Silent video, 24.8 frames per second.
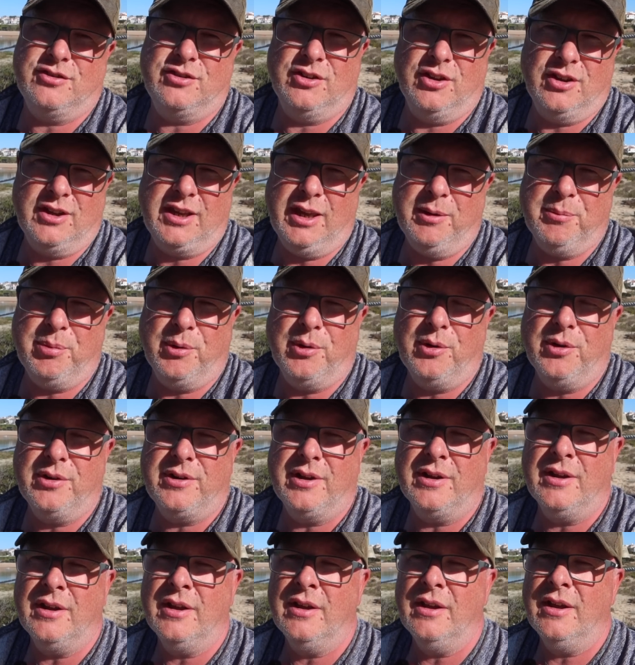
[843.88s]
a circuit
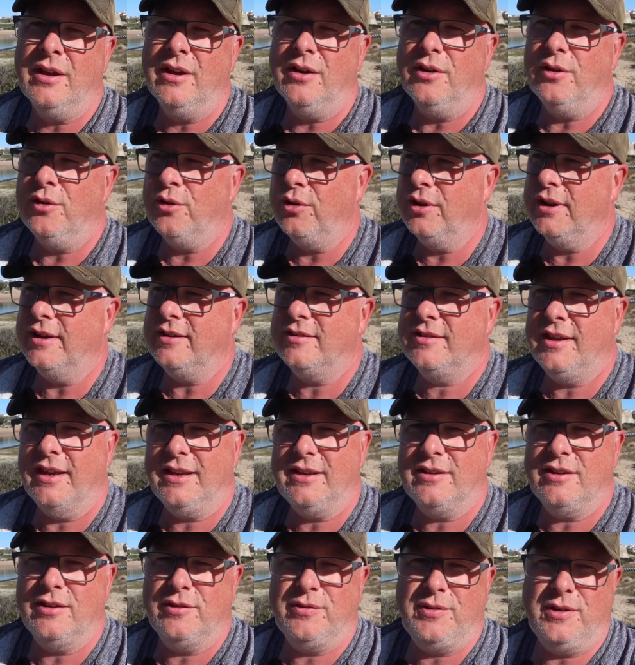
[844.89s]
board. All it
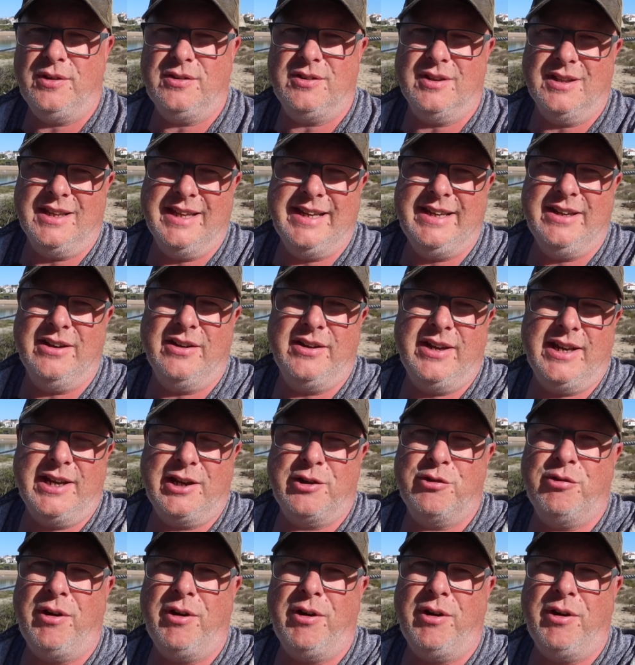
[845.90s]
takes is for you to lean on it,